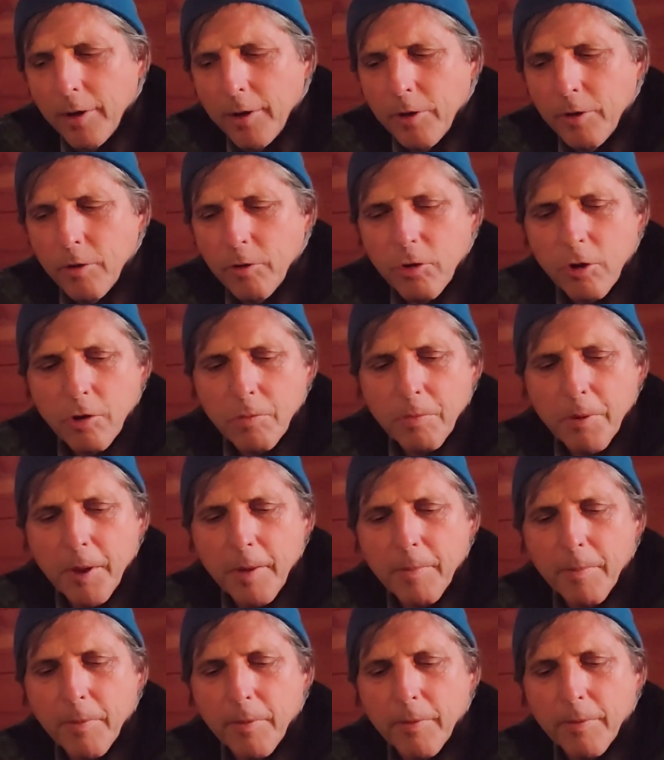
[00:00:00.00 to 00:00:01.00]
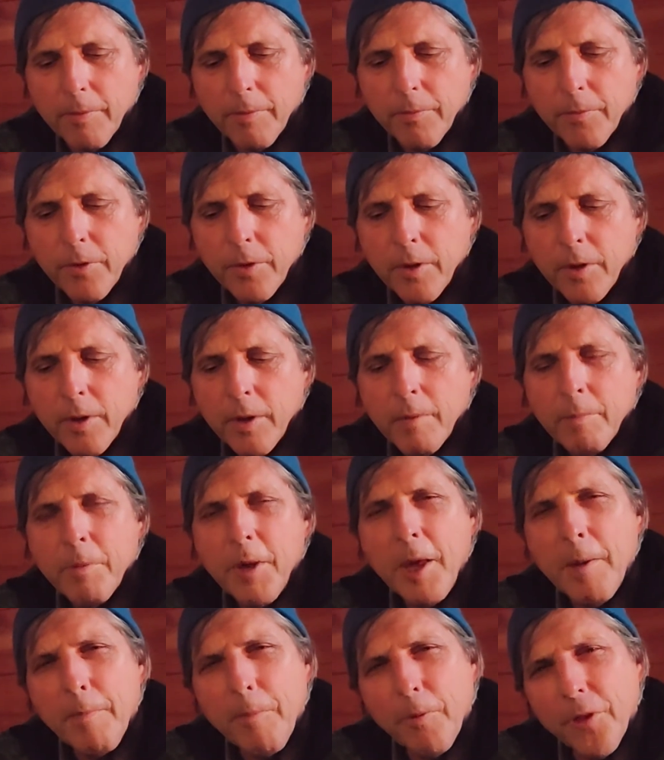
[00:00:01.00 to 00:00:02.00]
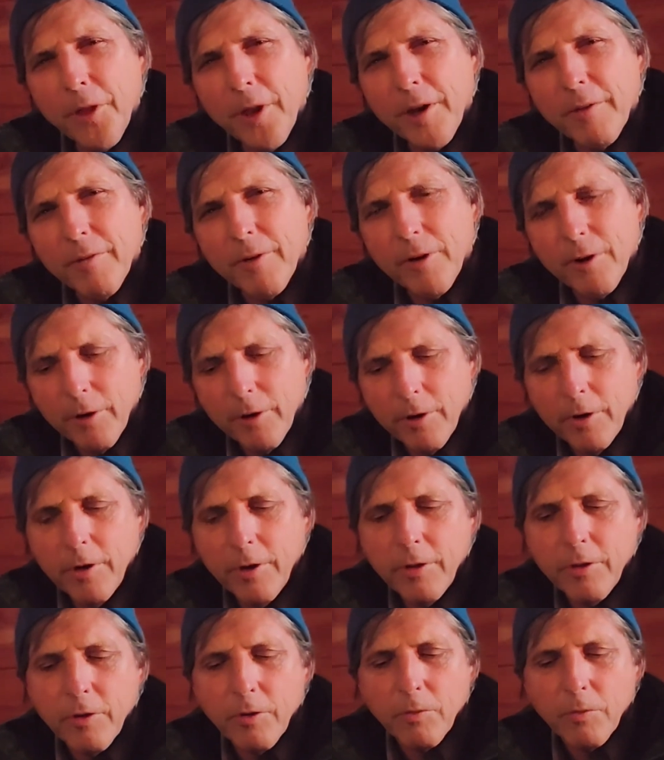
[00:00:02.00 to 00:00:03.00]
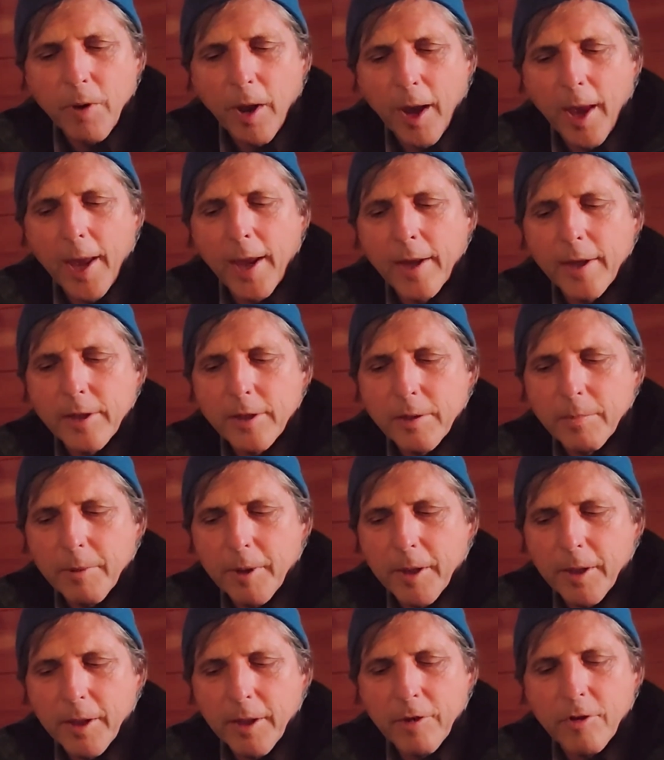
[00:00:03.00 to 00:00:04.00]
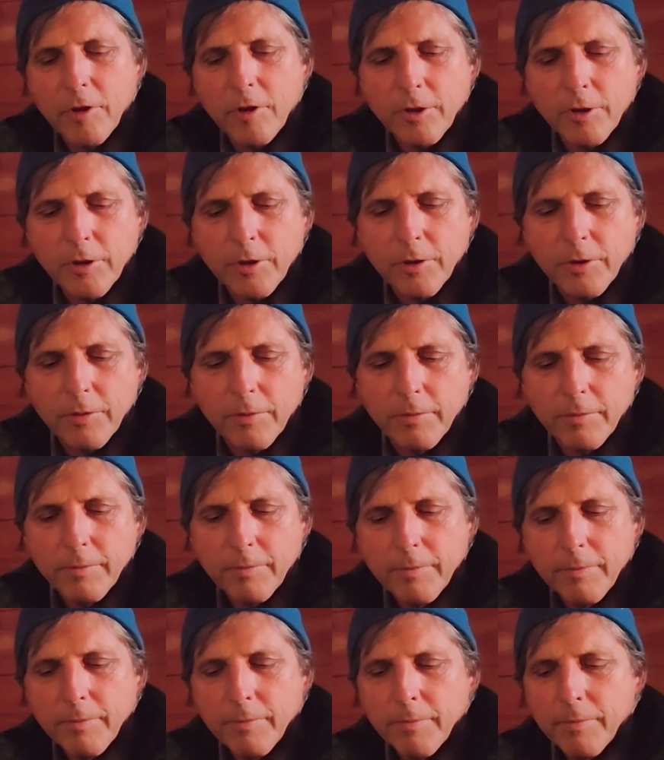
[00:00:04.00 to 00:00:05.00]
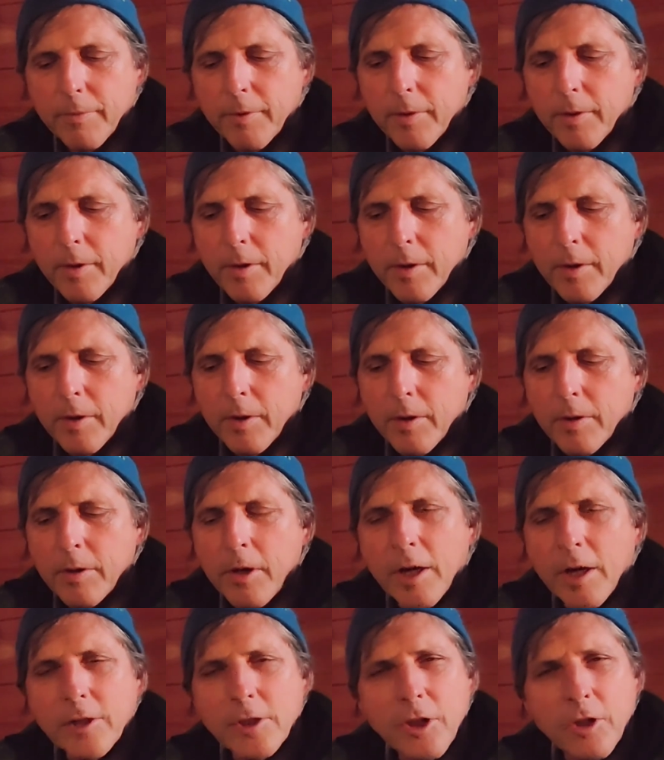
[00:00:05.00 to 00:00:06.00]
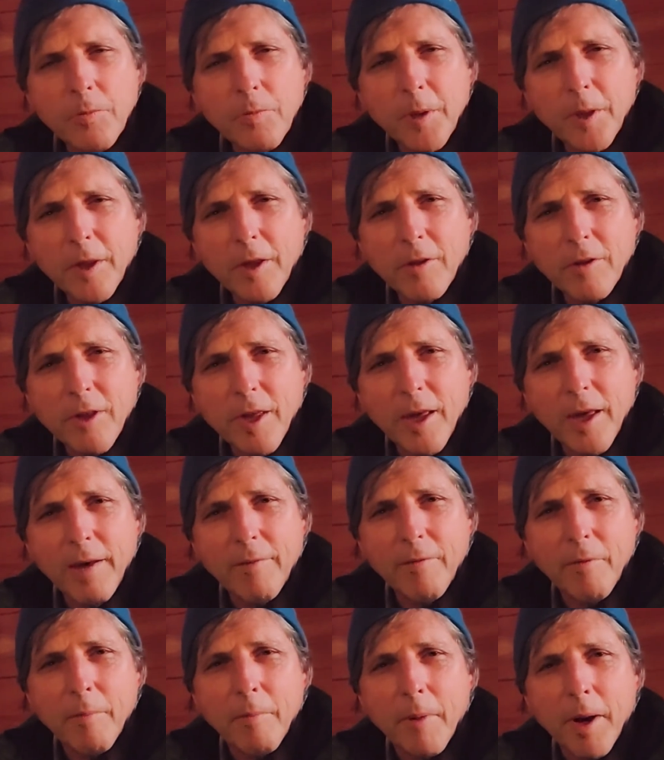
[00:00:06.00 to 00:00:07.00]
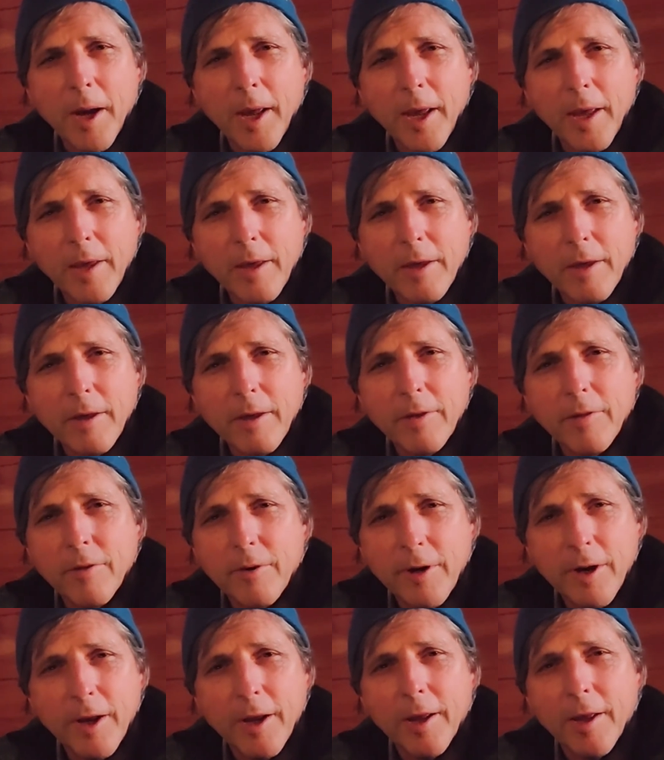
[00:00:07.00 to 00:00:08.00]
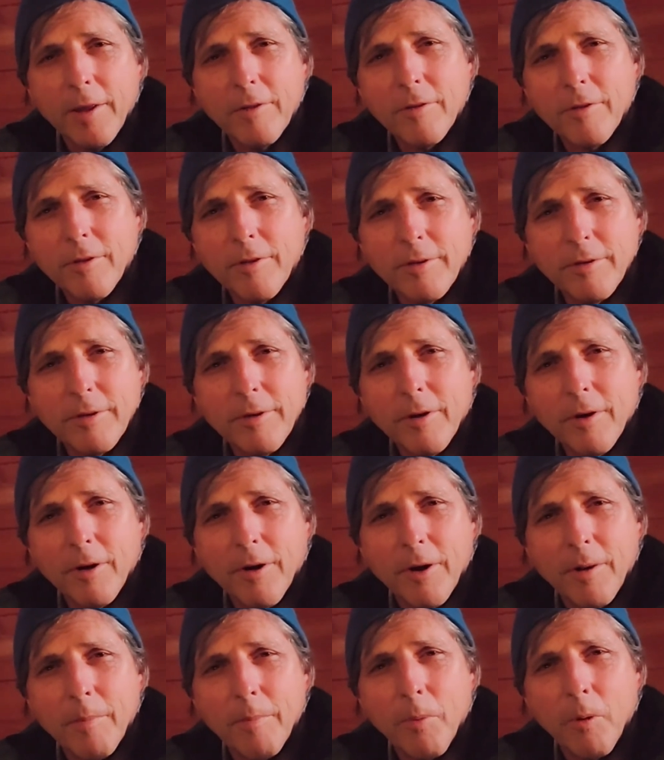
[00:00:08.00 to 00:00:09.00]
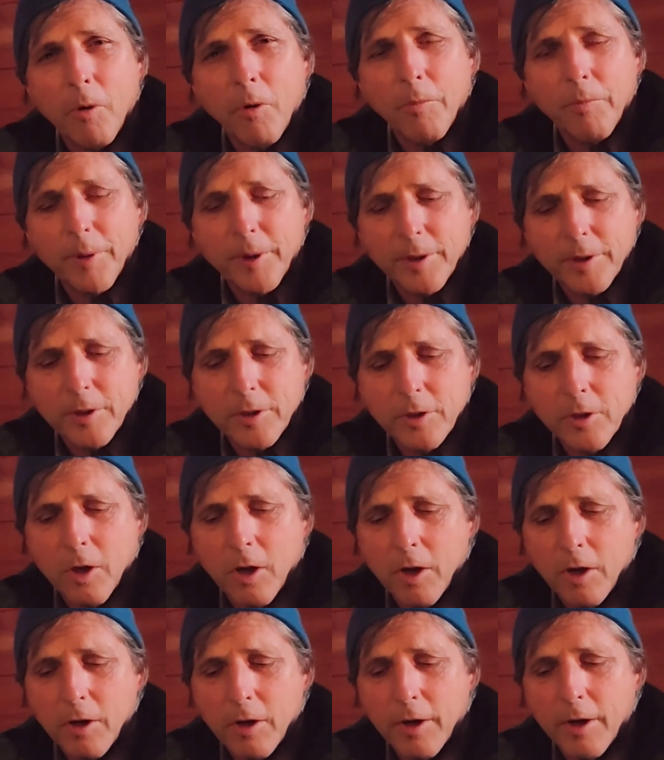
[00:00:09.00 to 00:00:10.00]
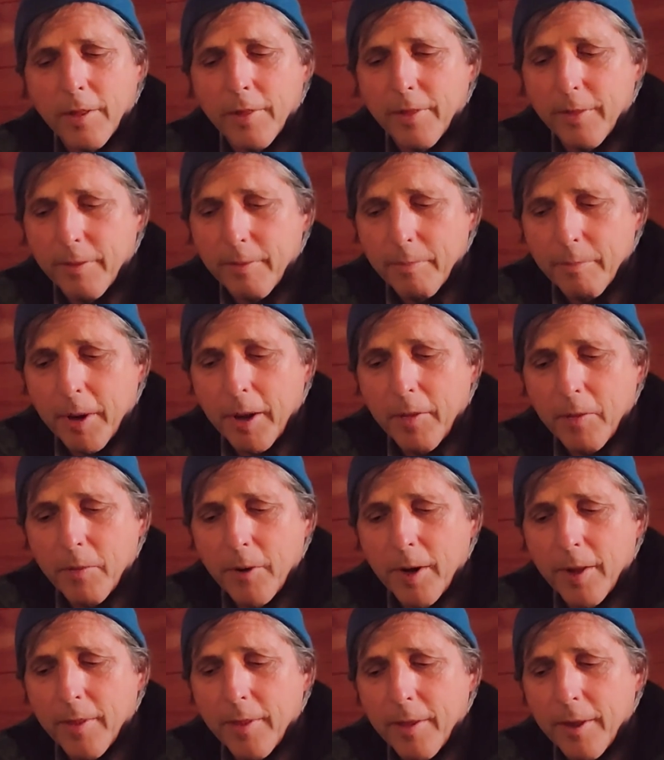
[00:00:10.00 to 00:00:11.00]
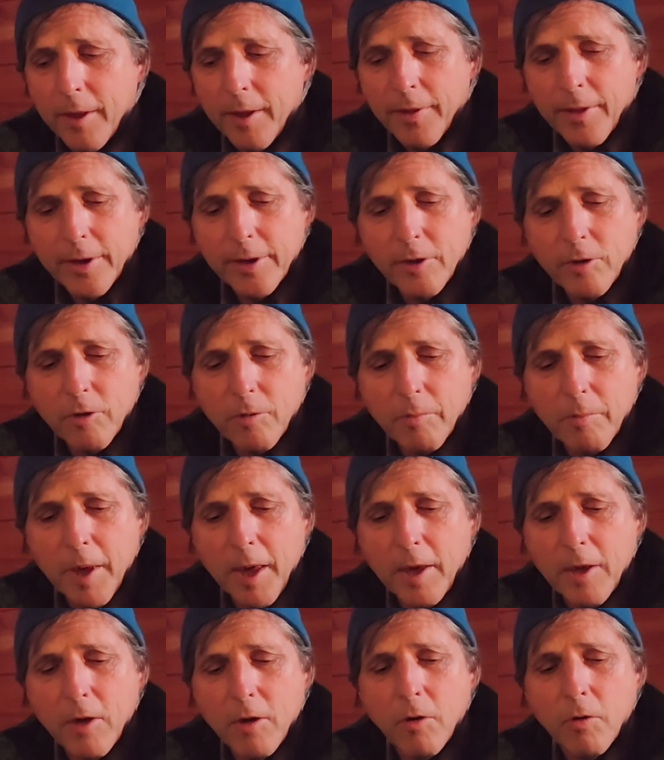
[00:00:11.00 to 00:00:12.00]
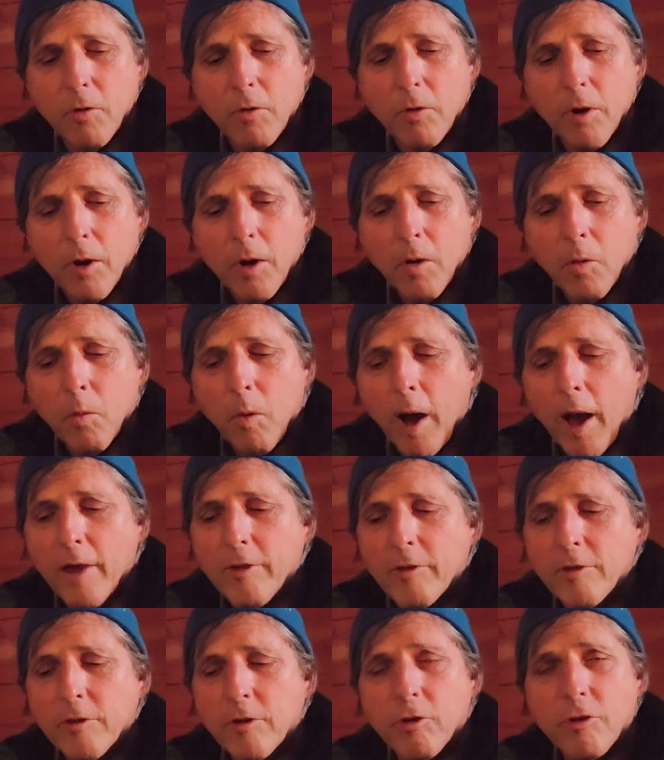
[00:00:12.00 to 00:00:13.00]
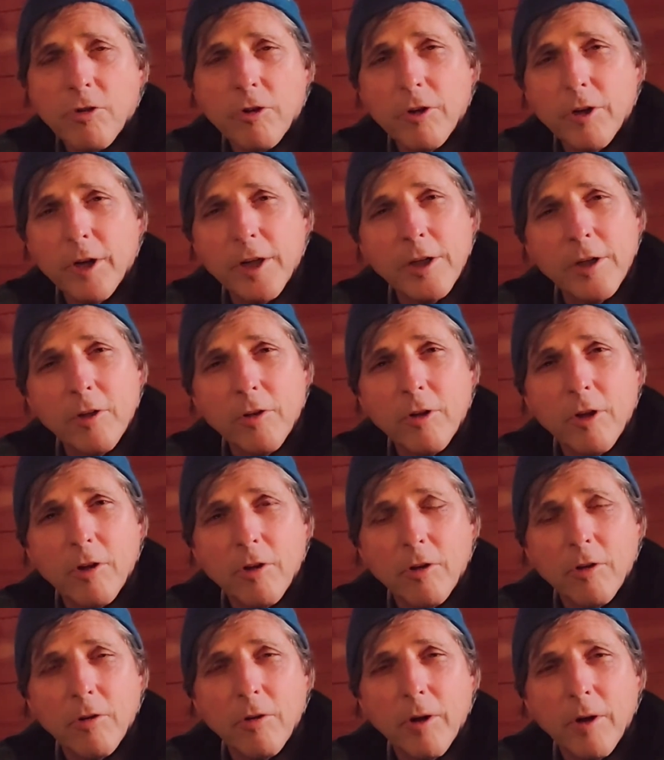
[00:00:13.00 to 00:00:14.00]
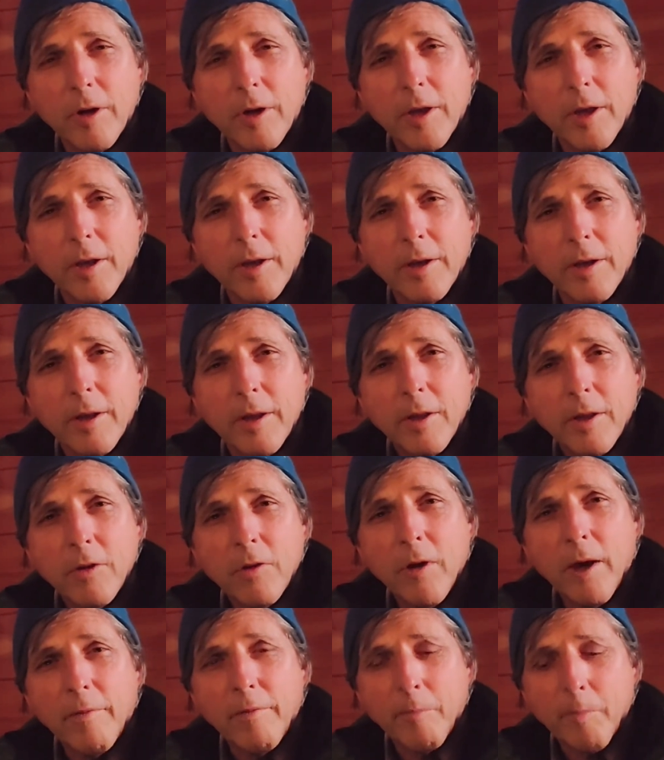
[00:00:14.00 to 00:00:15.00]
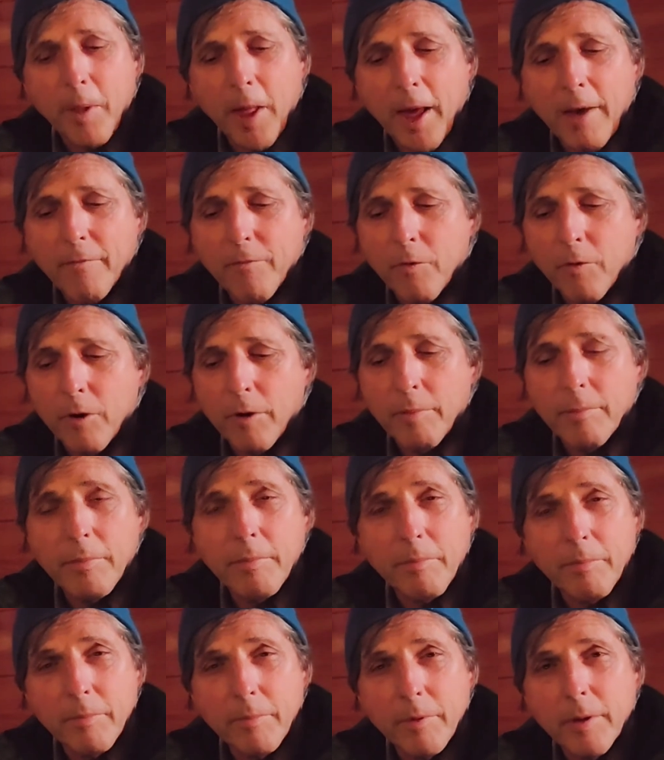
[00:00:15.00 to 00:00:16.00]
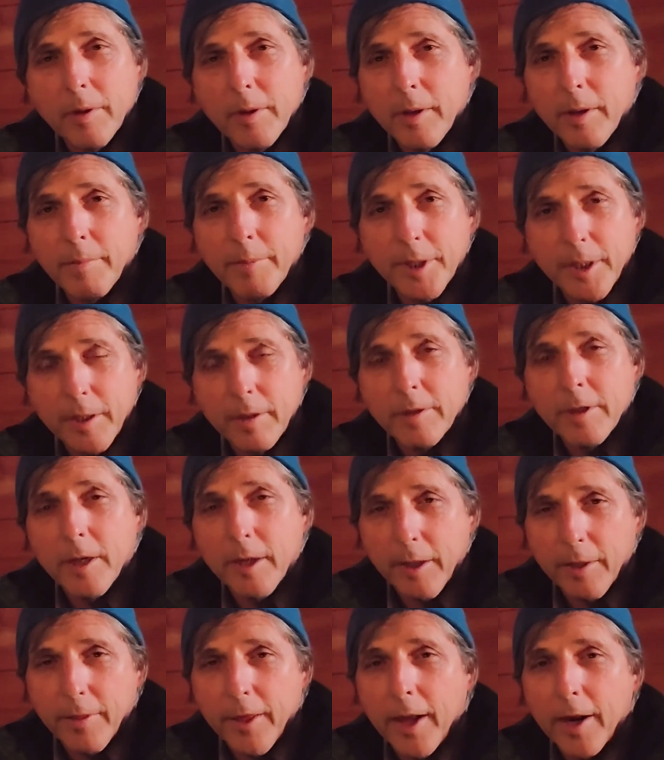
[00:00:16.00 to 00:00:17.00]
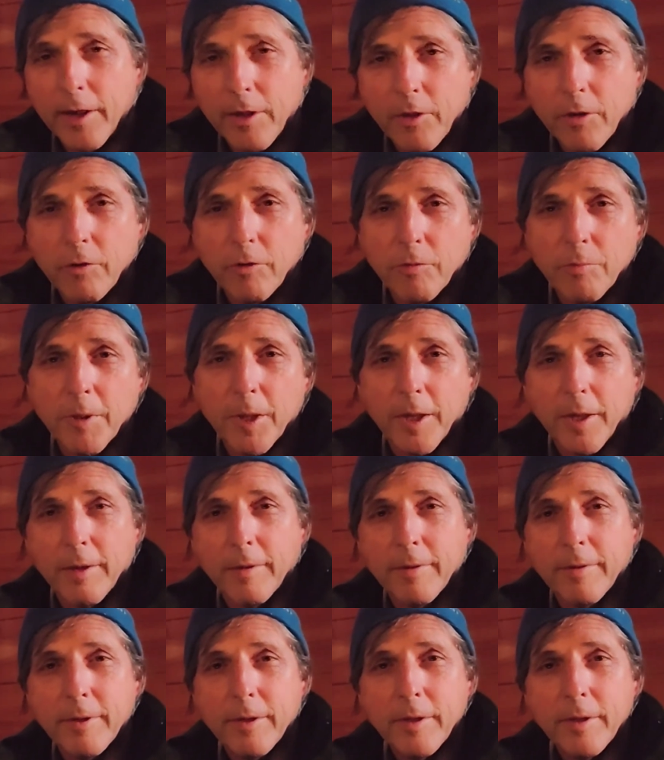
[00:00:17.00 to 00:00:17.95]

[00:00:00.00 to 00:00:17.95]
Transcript: uses people, people that have earned the right to be listened to, not just because they have a mic in their hands or a pulpit to talk on. And by the way, it doesn't make you wise and discerning just because you can you have a platform. let me tell you, that includes me.